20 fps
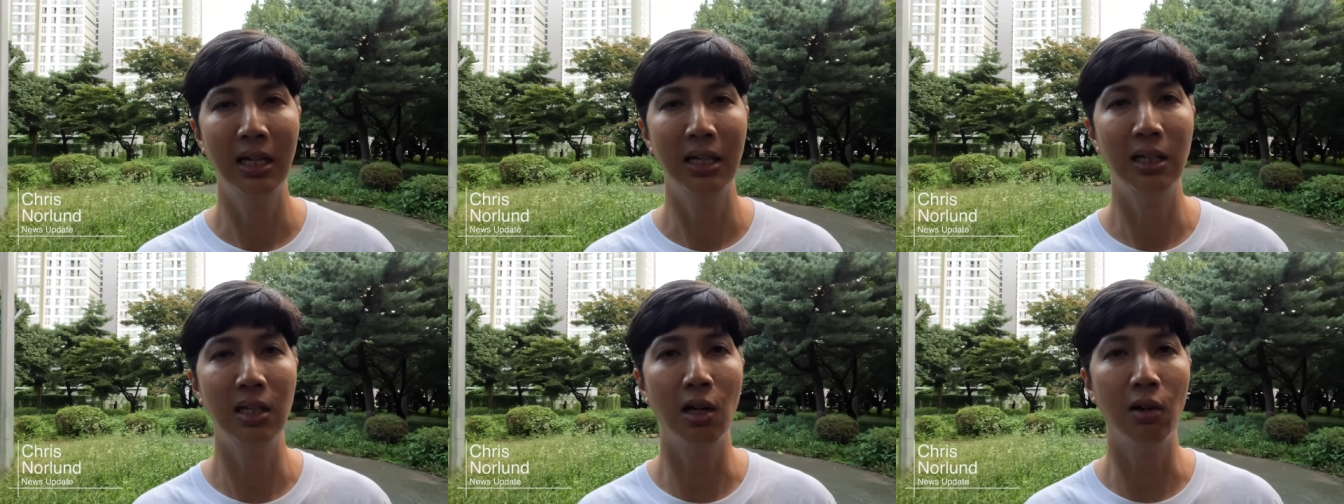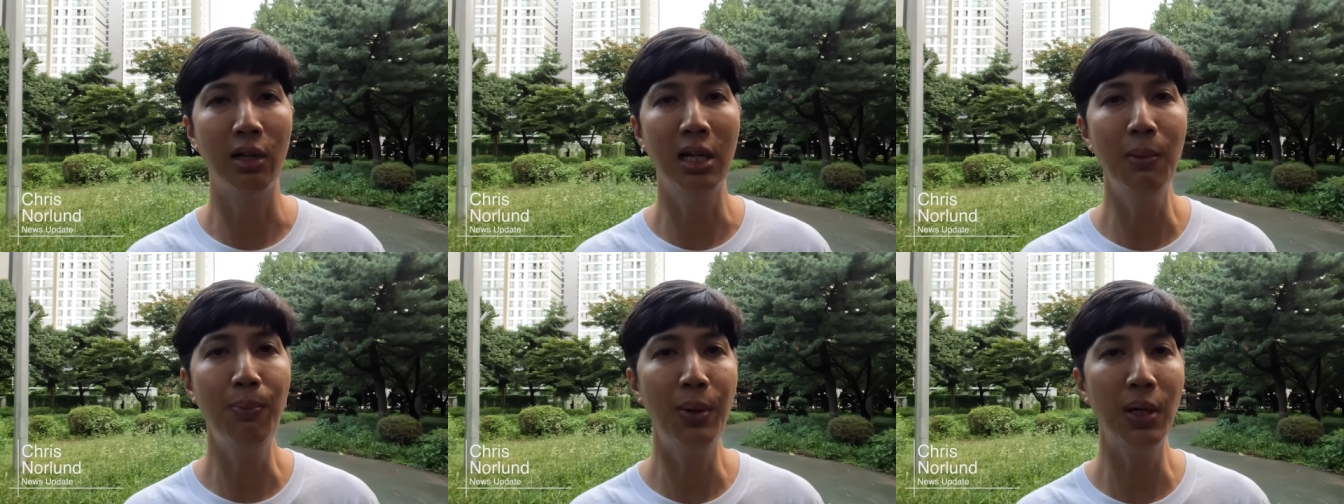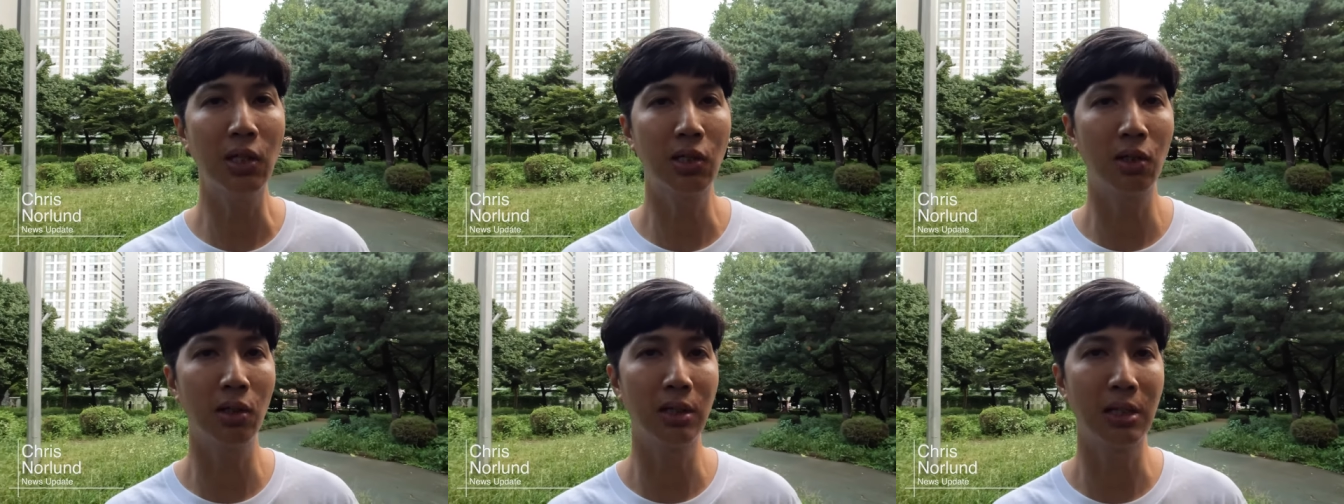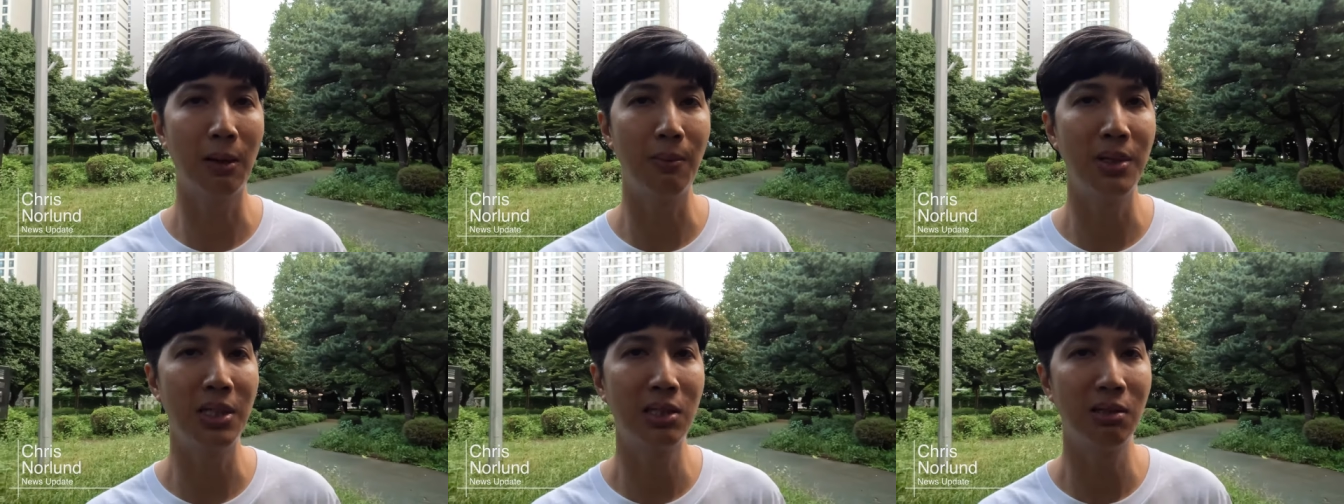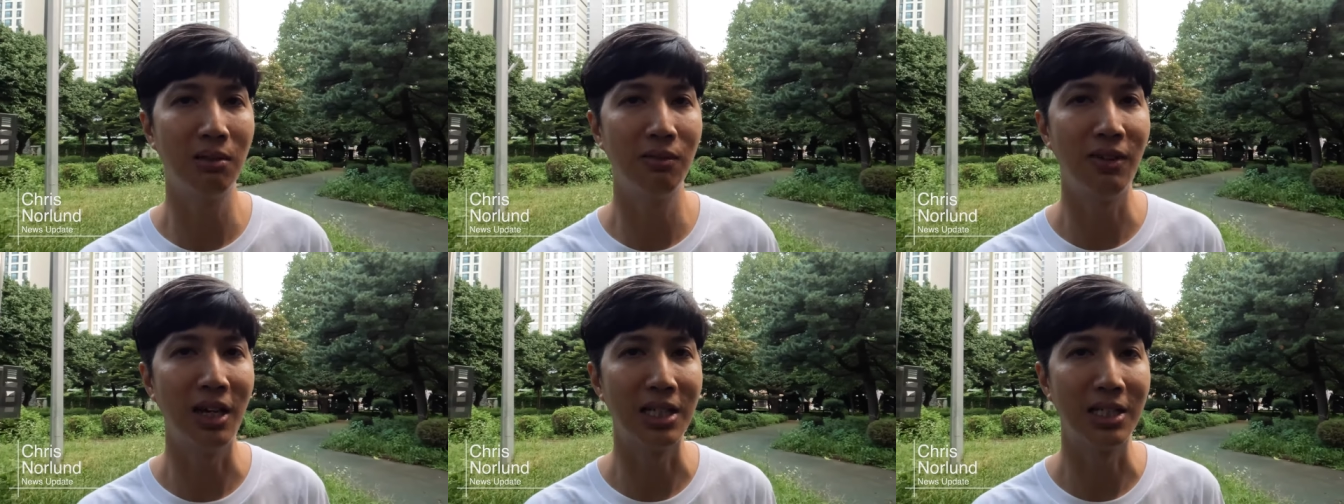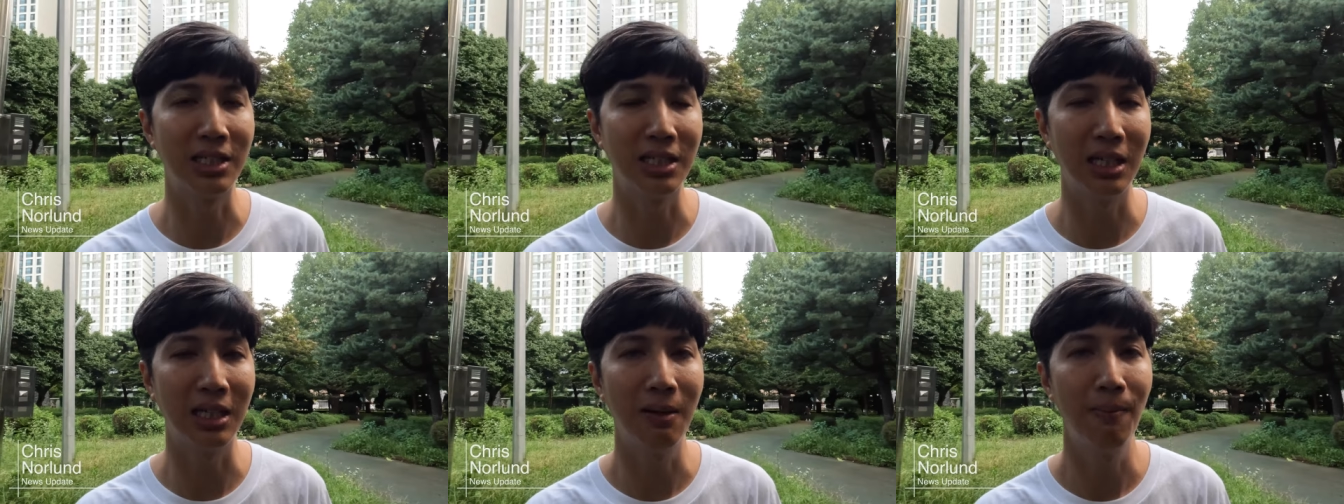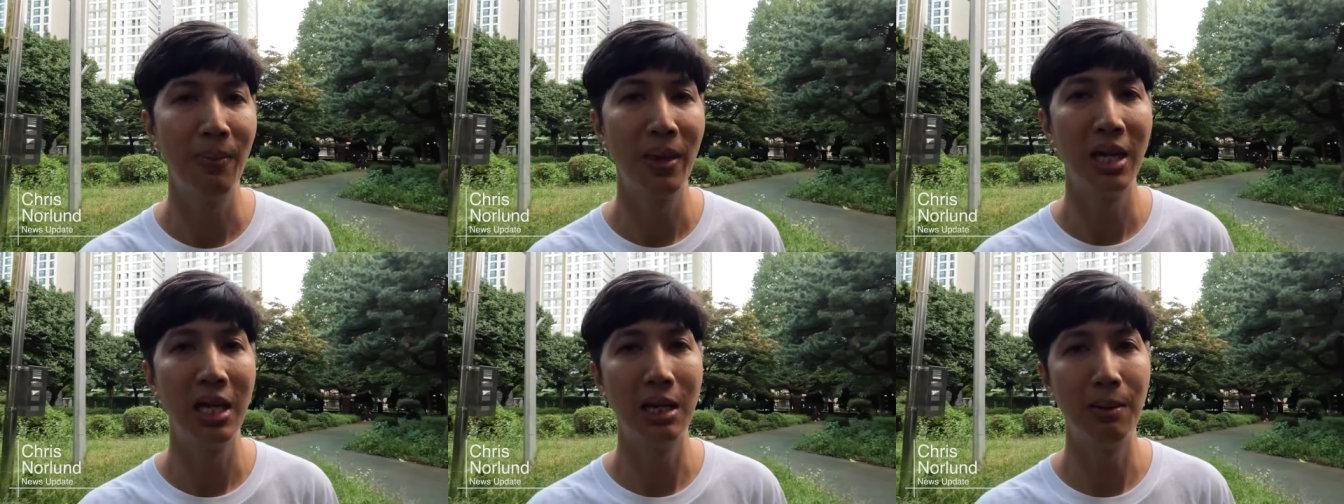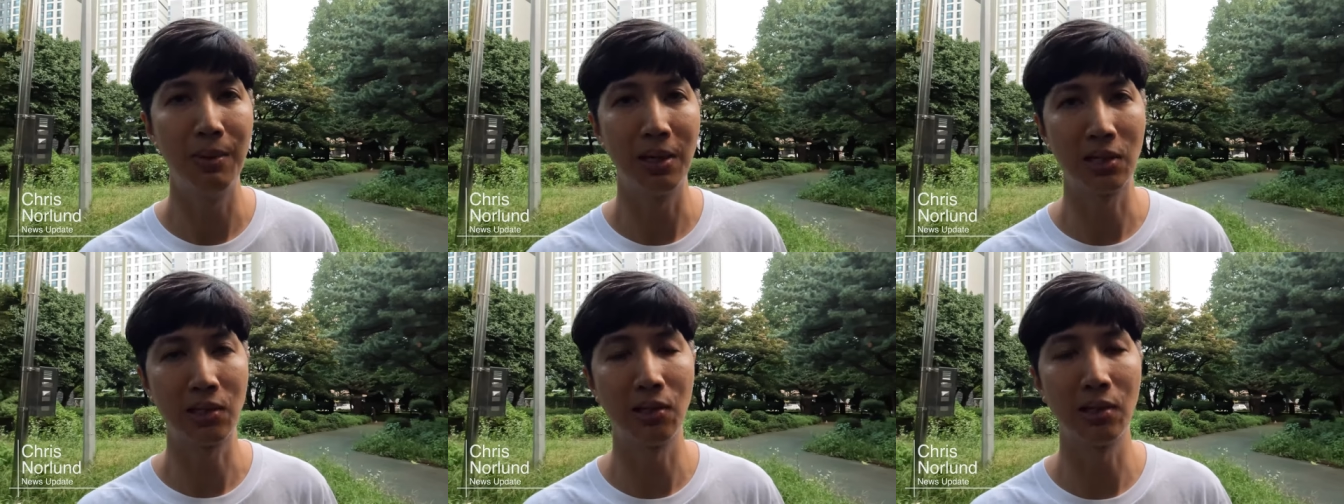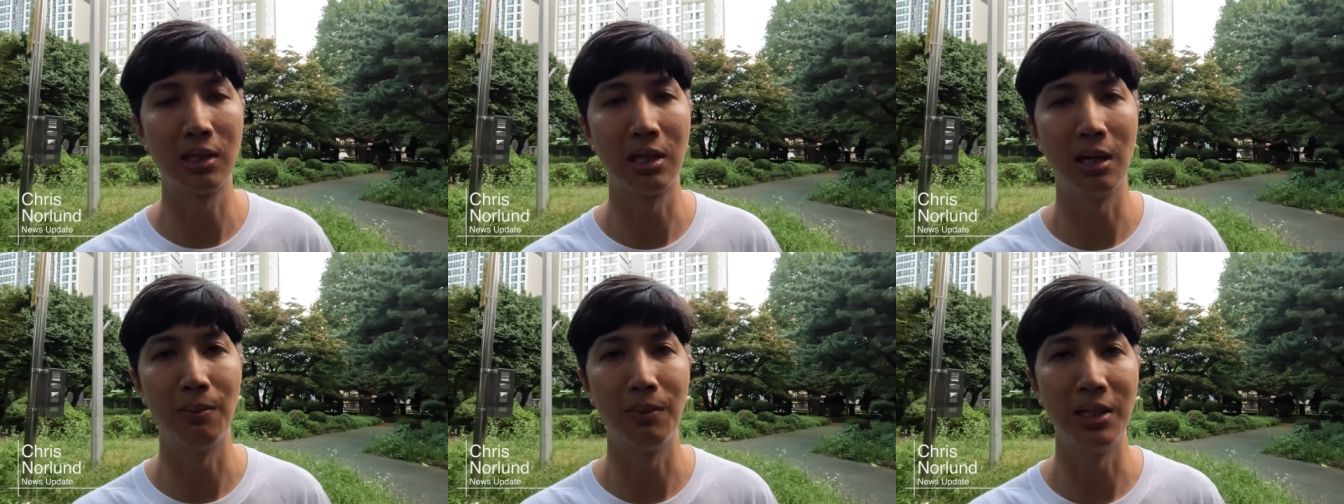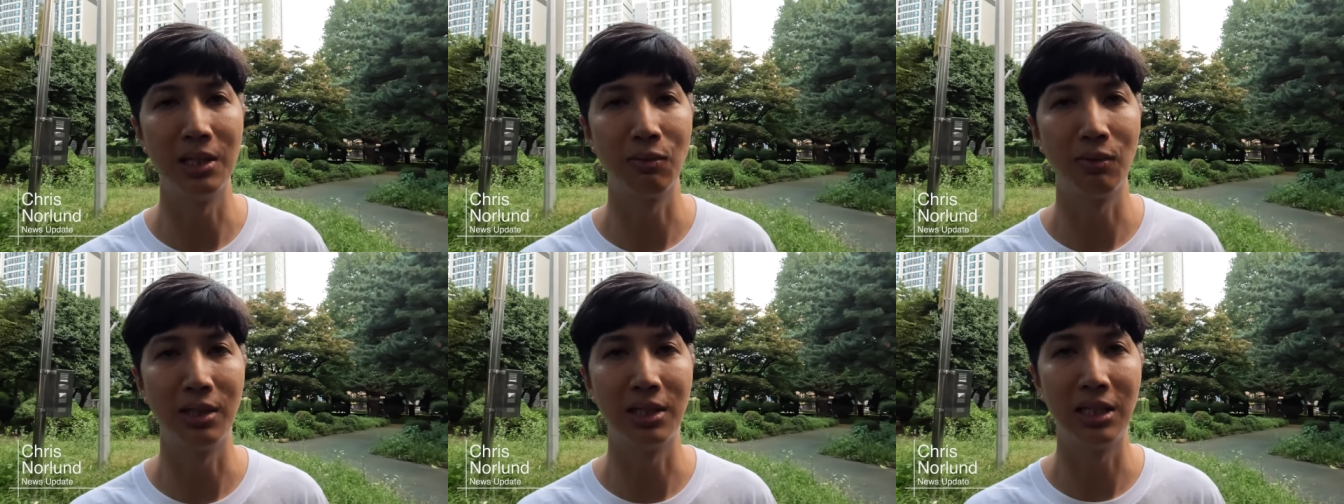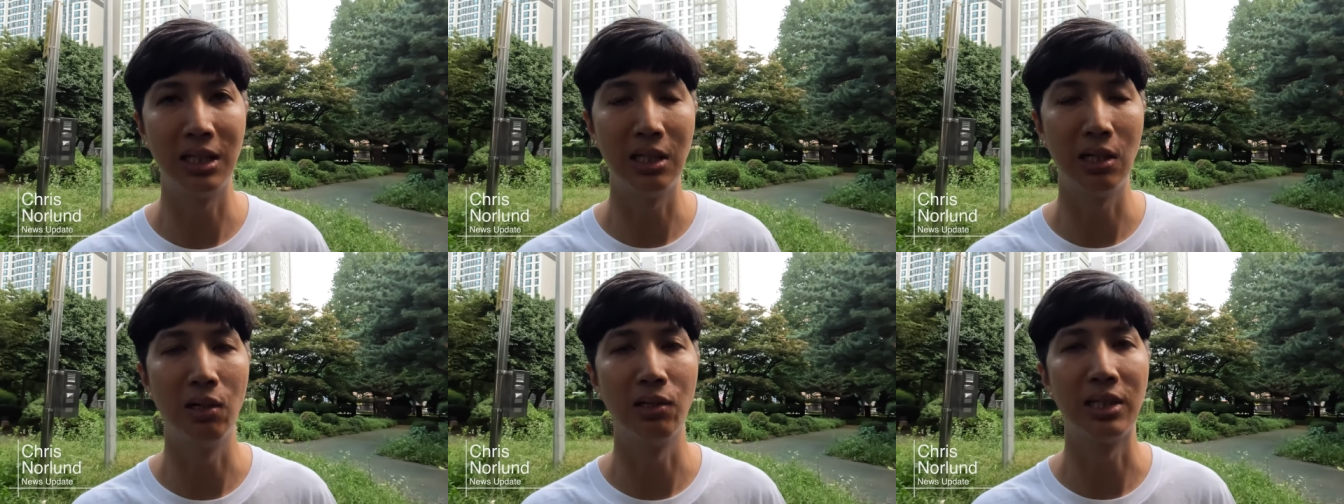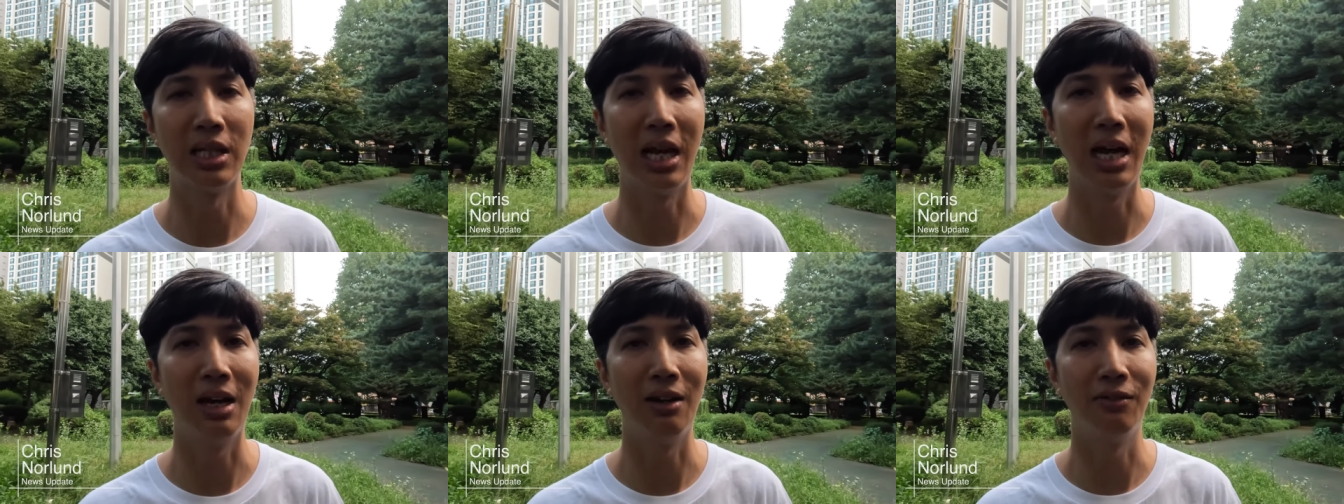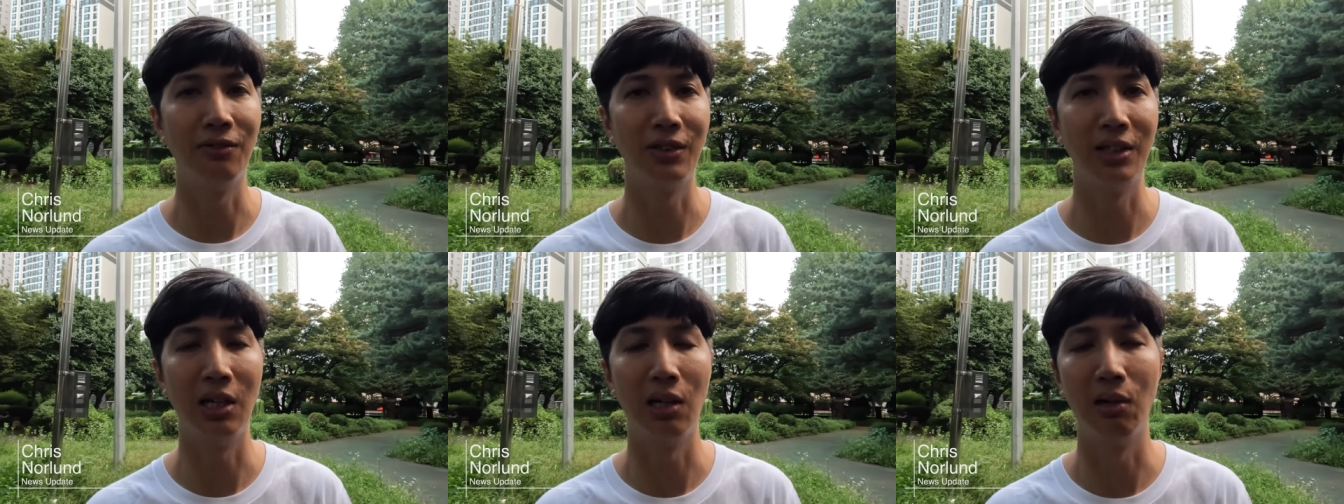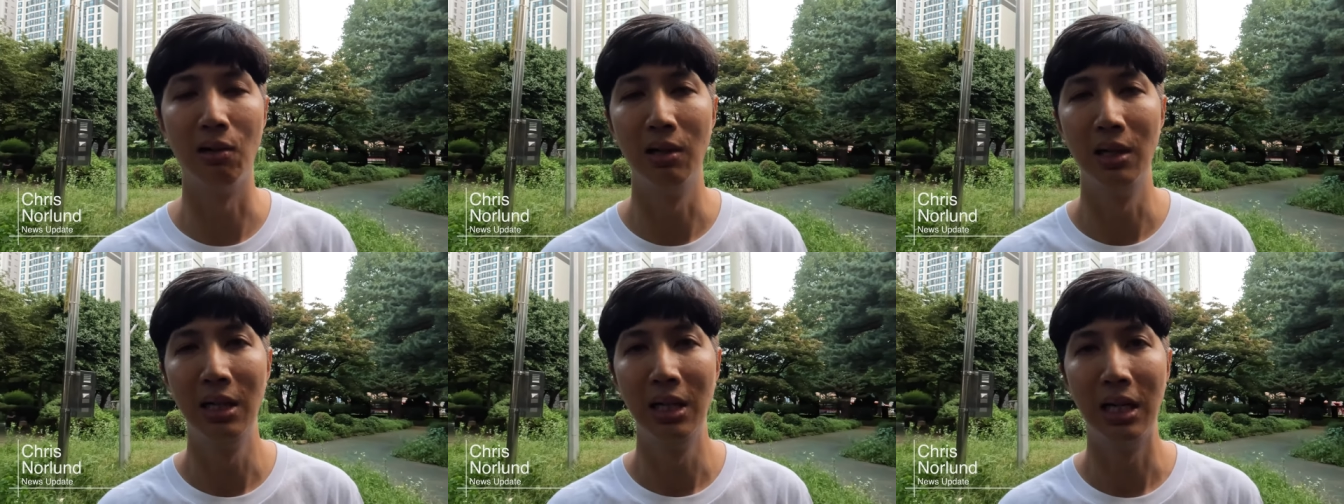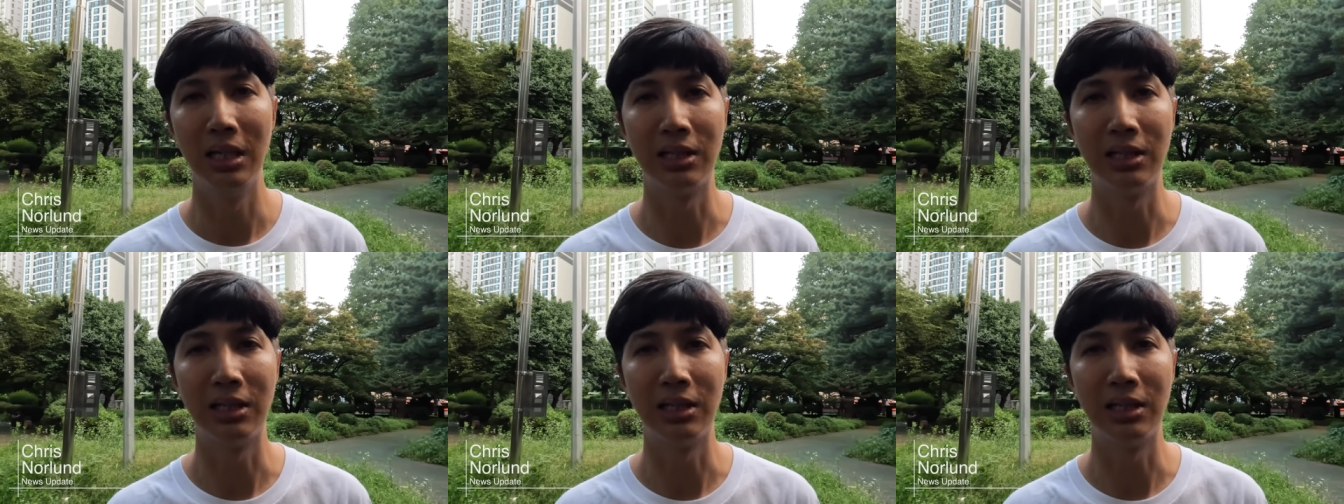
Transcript: you know, he picks good companies to invest in he picks good companies with CEOs that have, you know,